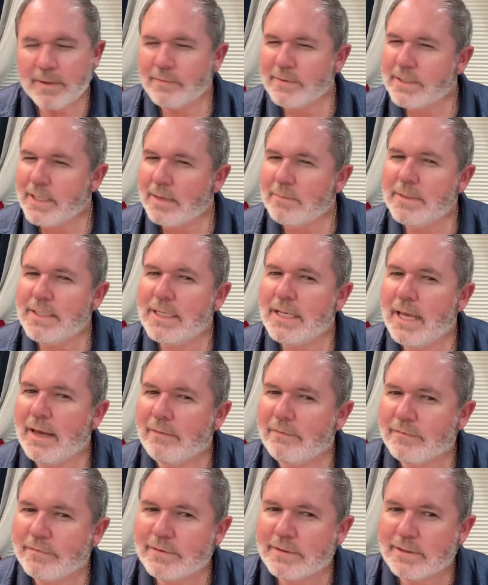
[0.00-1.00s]
But every time he
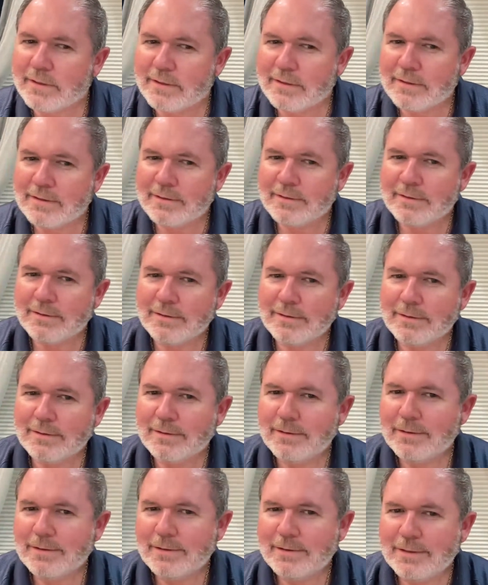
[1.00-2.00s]
left,
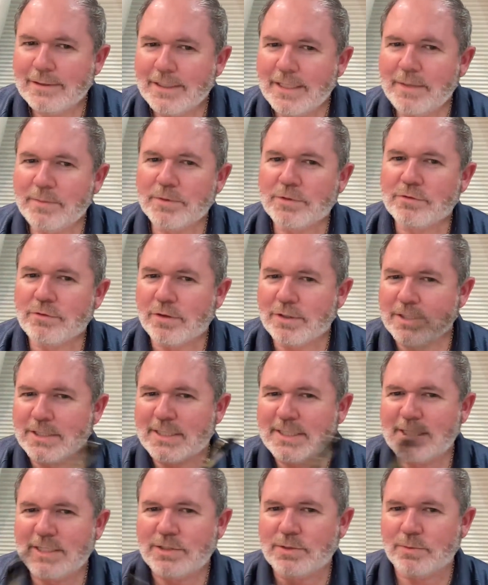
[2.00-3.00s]
he would draw a
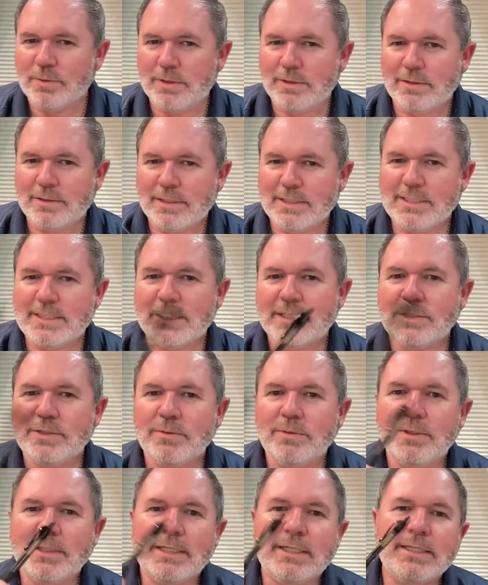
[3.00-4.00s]
sigil. A
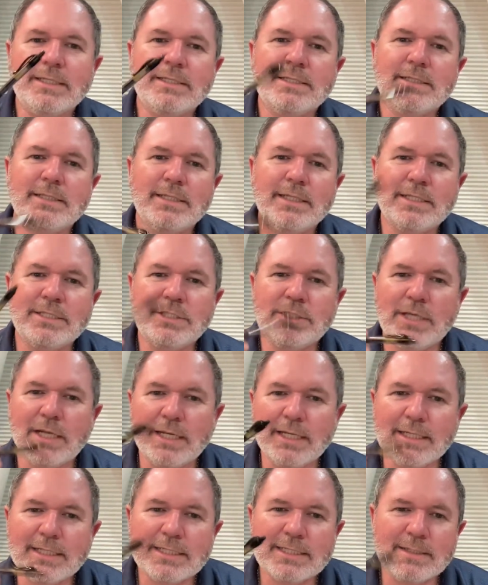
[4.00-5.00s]
sigil is an
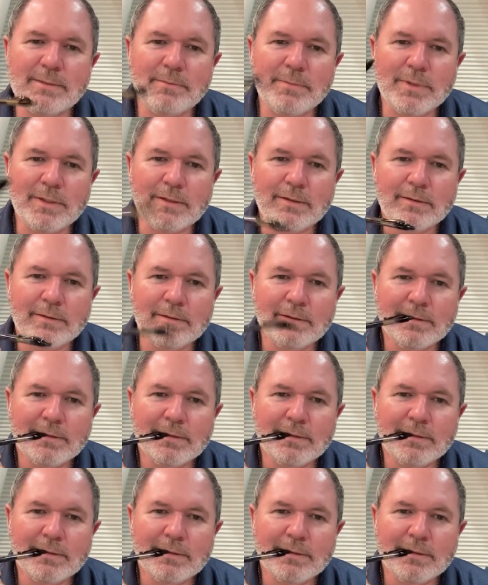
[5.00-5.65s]
angelic symbol.